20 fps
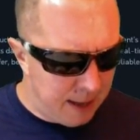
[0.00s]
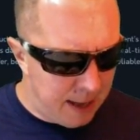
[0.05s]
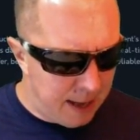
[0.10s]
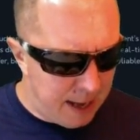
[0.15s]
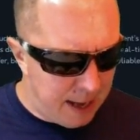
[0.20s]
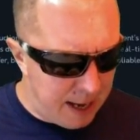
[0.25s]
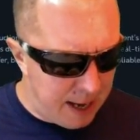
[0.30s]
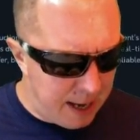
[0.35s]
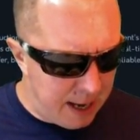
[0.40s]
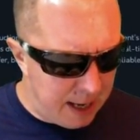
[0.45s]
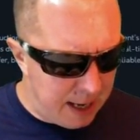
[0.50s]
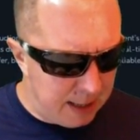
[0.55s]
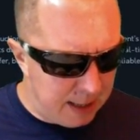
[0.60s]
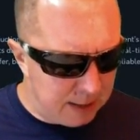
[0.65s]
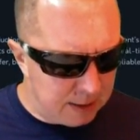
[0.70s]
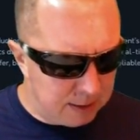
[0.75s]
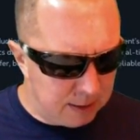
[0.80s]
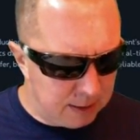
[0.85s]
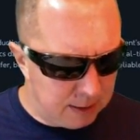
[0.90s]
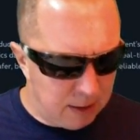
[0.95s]

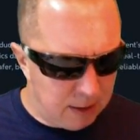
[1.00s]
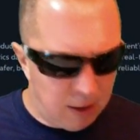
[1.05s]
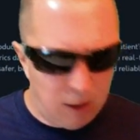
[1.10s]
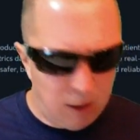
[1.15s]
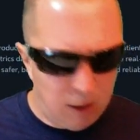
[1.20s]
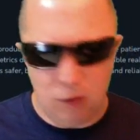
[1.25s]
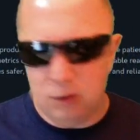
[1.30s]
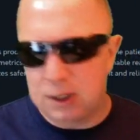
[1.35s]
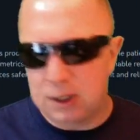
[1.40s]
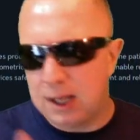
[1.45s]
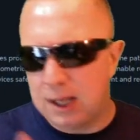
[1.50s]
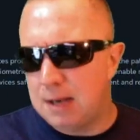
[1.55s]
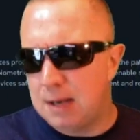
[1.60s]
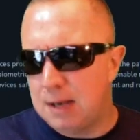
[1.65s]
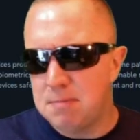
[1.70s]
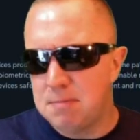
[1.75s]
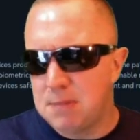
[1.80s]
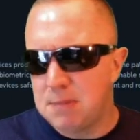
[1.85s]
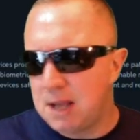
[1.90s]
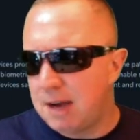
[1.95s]
and I logged
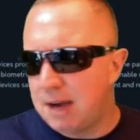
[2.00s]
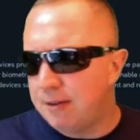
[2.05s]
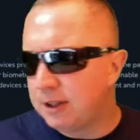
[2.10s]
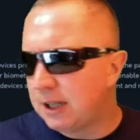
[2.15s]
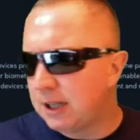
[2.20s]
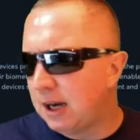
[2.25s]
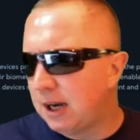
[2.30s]
in the other day.